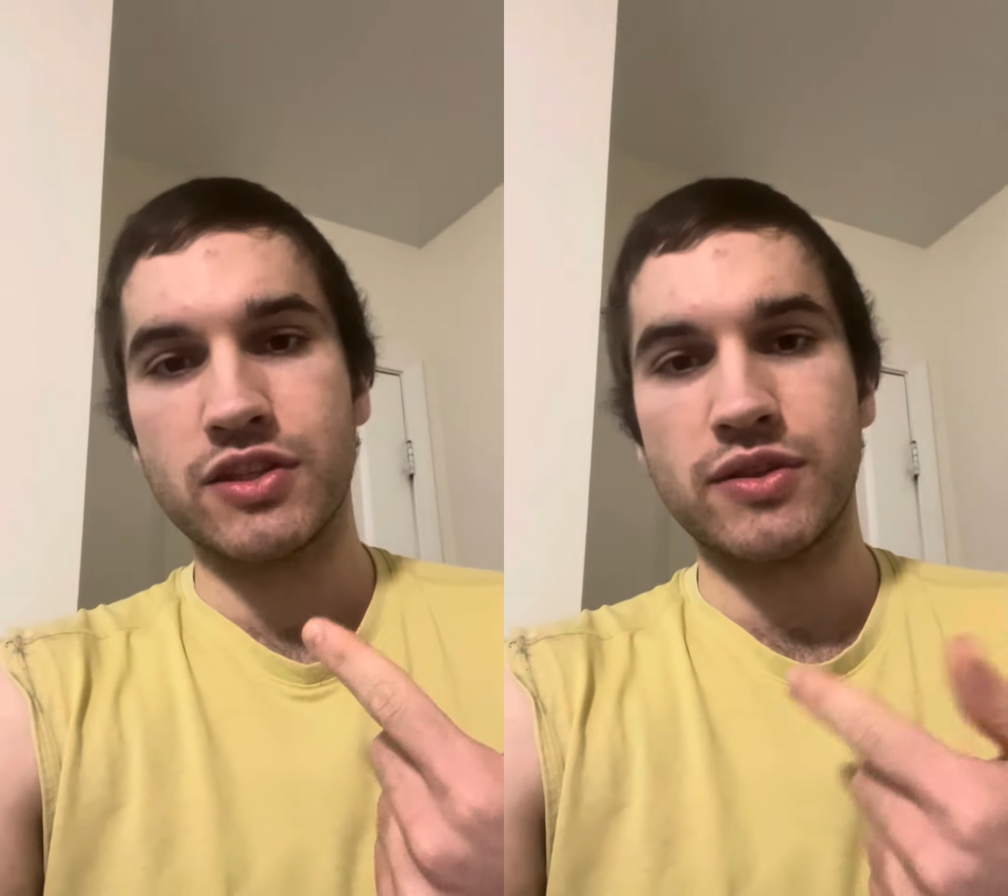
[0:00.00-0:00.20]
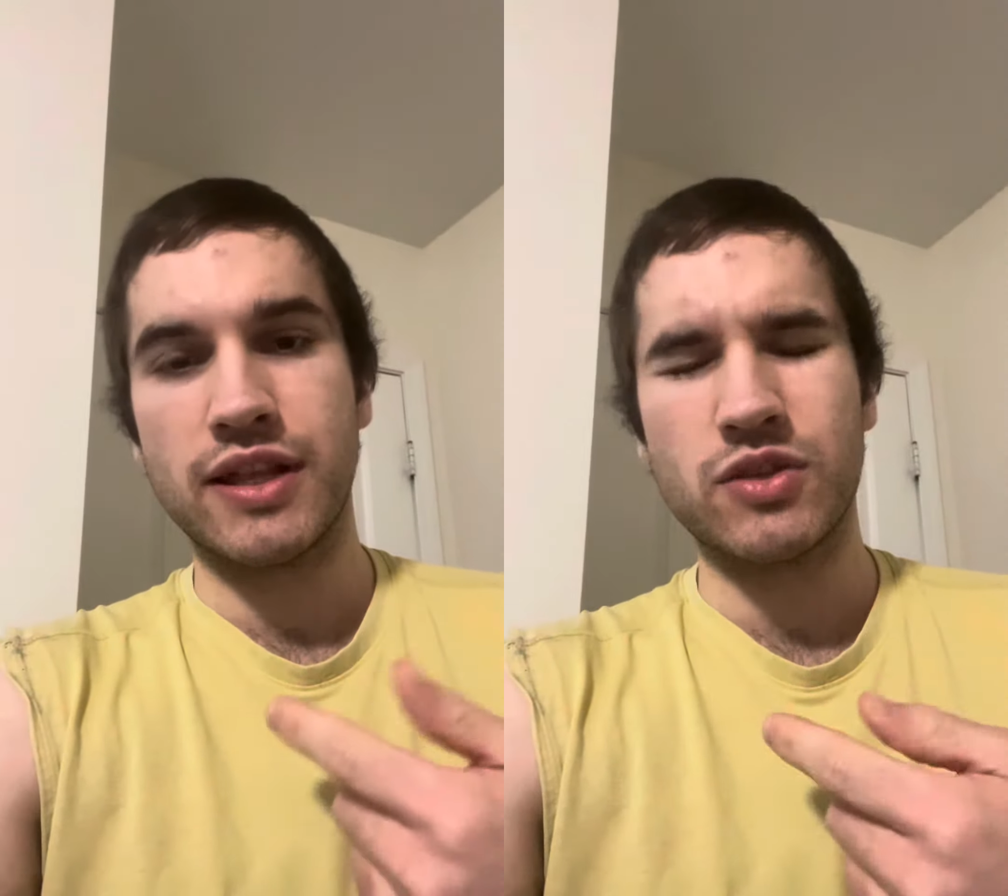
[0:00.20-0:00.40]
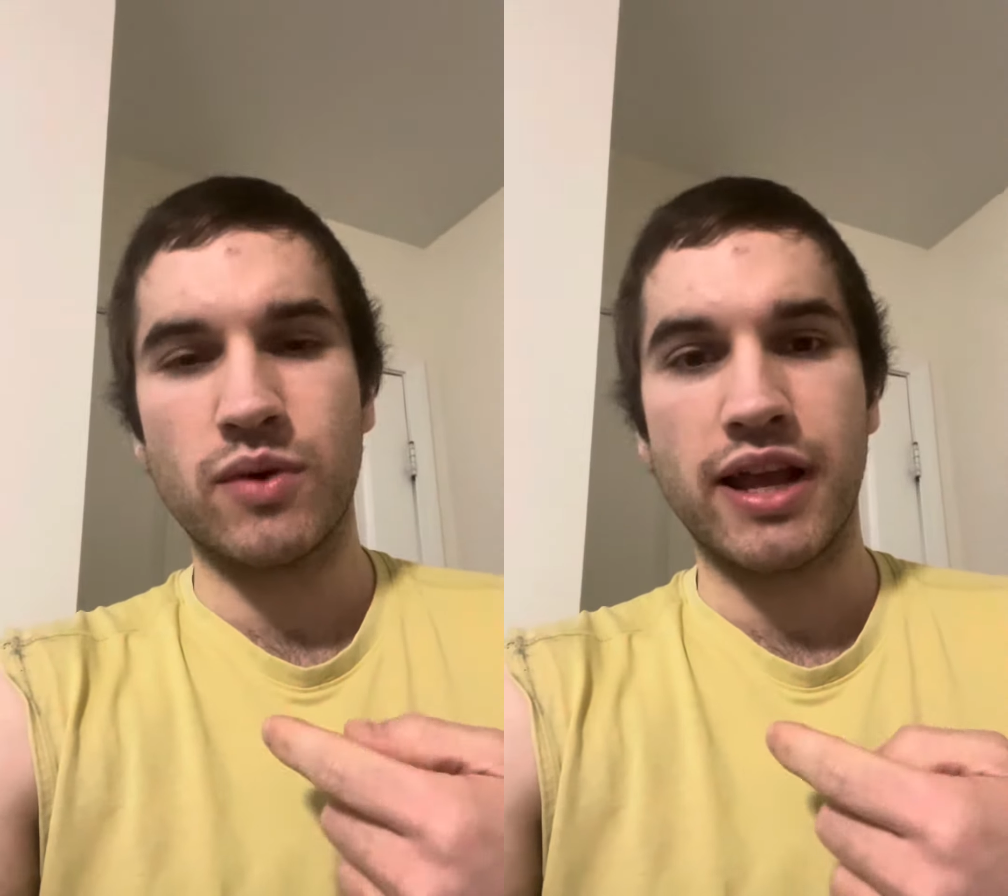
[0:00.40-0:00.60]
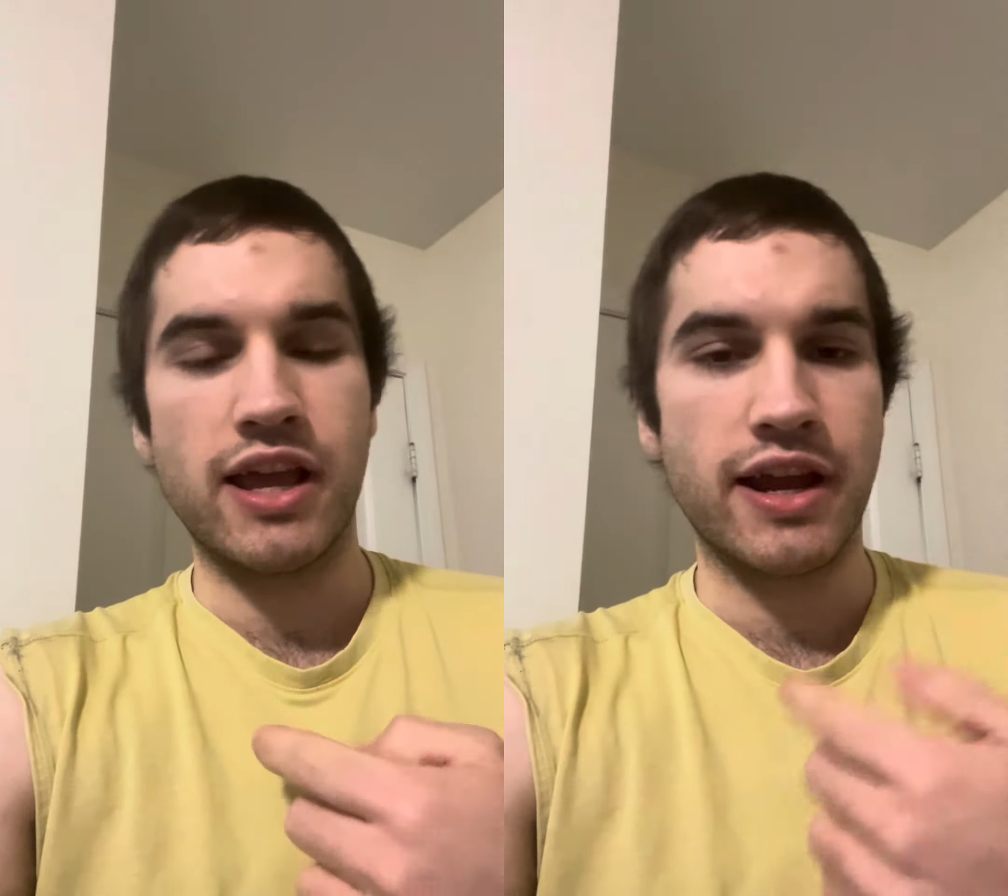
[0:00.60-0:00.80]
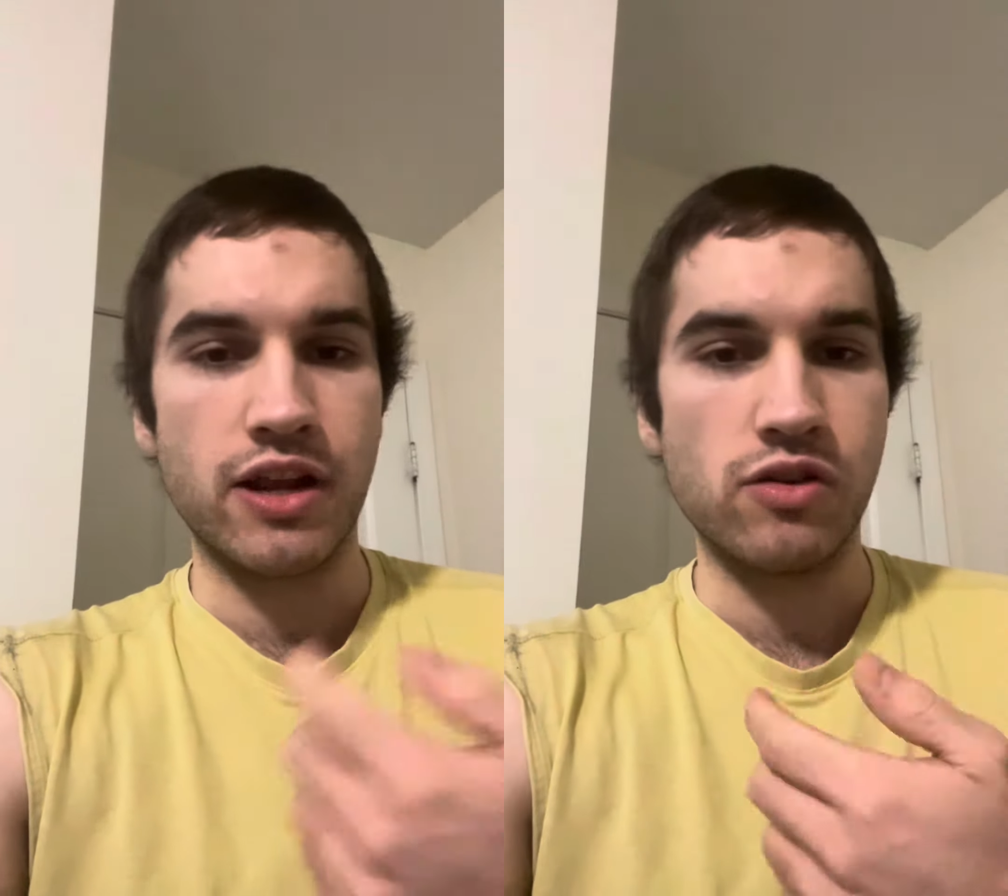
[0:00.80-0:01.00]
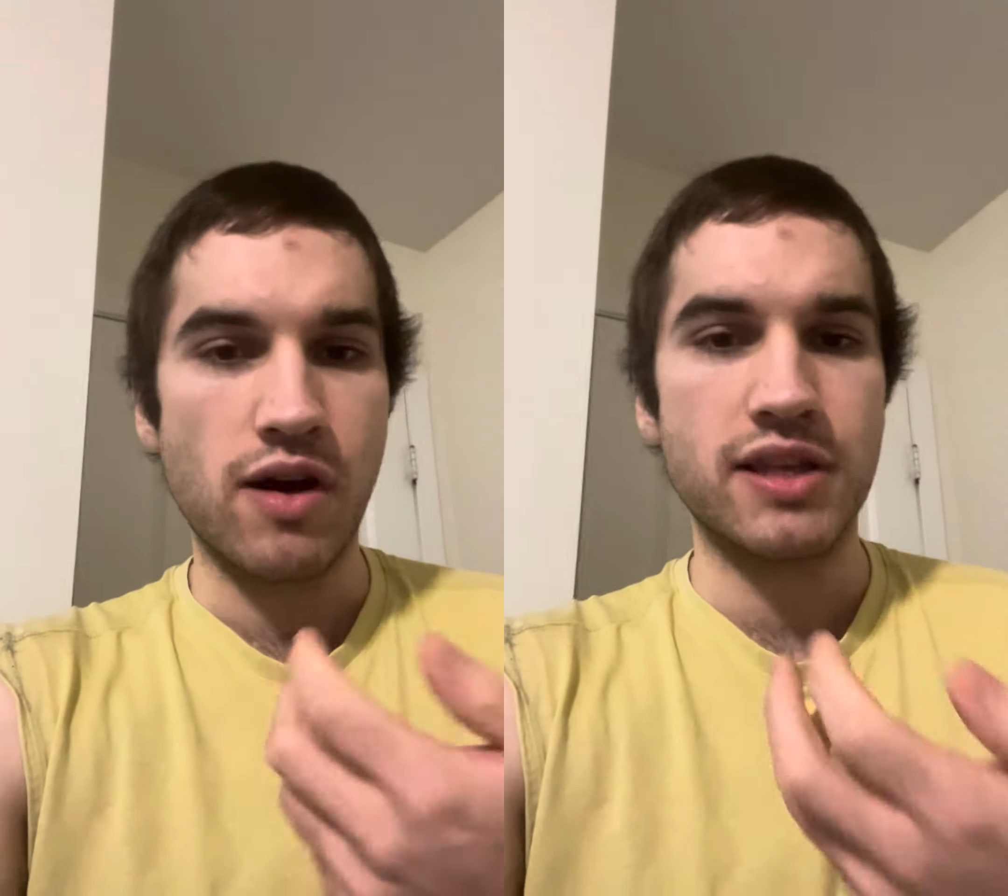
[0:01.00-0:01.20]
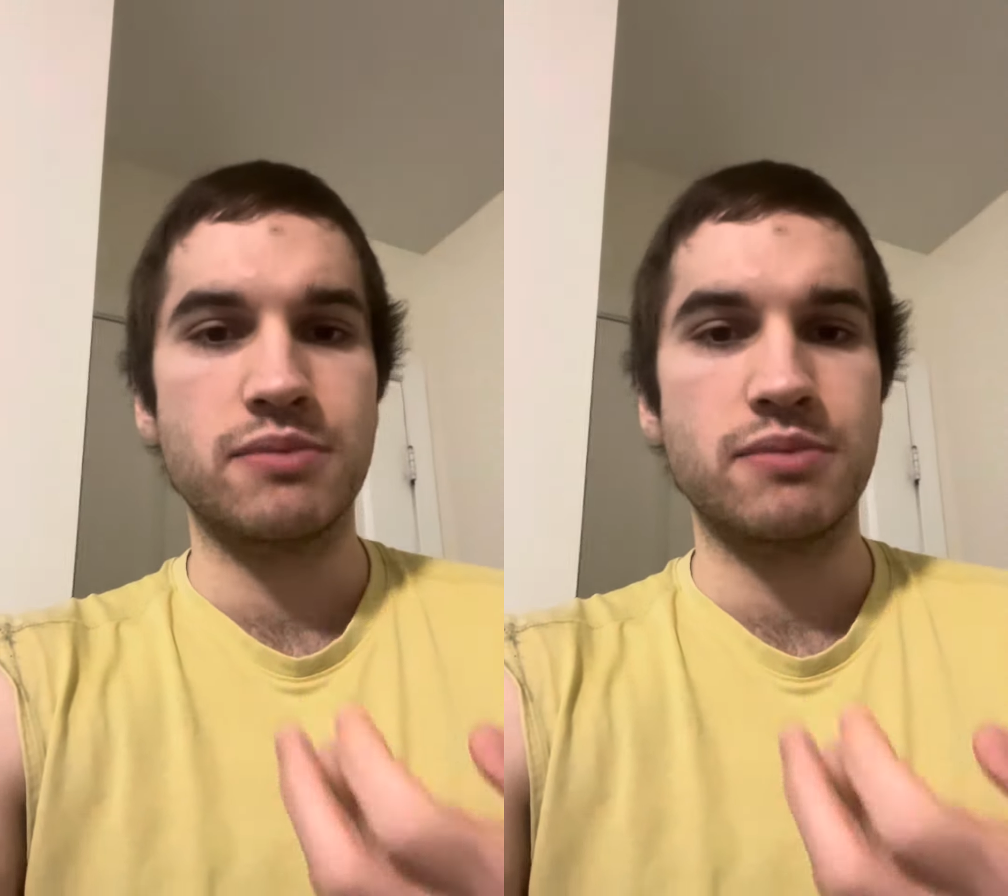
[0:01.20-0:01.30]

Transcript: So that's why I kind of lost